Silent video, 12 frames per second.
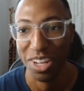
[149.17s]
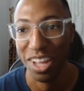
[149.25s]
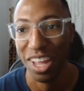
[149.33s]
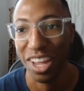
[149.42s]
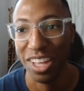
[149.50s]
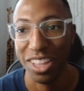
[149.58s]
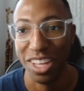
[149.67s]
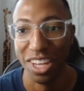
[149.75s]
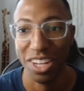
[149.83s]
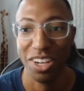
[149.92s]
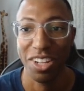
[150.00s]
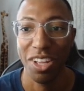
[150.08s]
And
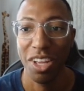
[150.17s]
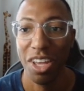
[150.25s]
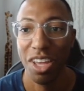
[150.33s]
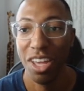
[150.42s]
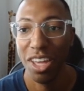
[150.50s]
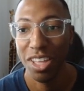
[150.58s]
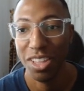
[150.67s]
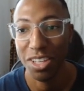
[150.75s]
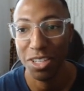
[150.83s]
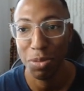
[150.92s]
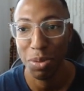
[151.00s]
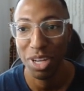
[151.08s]
then
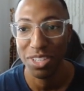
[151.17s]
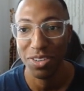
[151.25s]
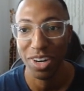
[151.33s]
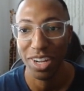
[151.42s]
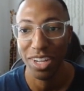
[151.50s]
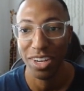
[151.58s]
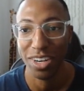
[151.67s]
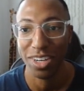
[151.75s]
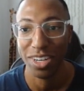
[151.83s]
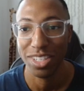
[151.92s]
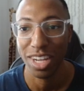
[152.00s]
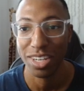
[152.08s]
this space right here
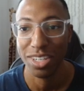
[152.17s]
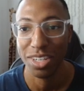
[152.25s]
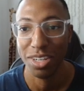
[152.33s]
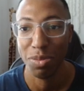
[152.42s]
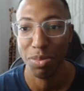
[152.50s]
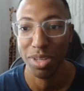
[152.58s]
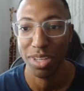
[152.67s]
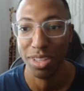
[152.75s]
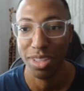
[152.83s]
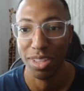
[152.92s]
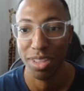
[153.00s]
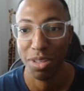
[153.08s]
is actually going to be
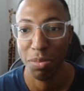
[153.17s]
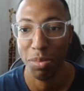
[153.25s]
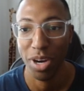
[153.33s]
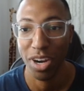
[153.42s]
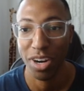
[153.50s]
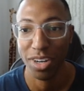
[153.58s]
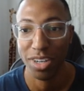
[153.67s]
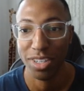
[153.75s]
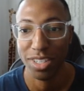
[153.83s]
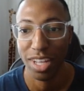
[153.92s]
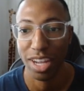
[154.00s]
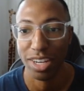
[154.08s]
the bar
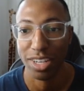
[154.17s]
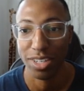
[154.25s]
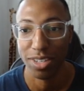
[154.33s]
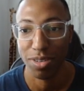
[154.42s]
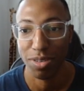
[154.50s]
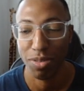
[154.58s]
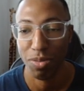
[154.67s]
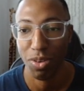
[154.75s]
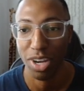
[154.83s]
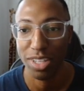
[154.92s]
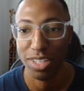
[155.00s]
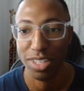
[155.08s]
slash
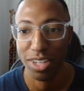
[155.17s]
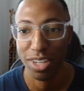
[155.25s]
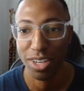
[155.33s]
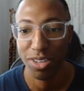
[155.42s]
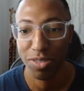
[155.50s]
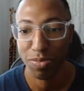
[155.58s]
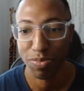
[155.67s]
wine cellar.